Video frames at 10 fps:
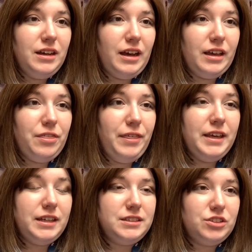I
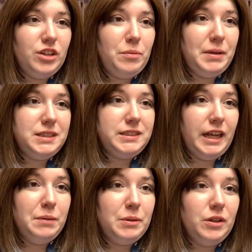think it's gonna be
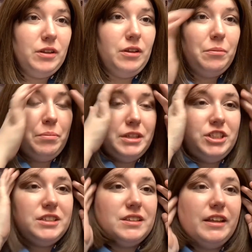stable, but
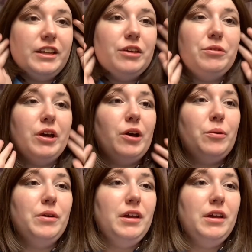just letting you know,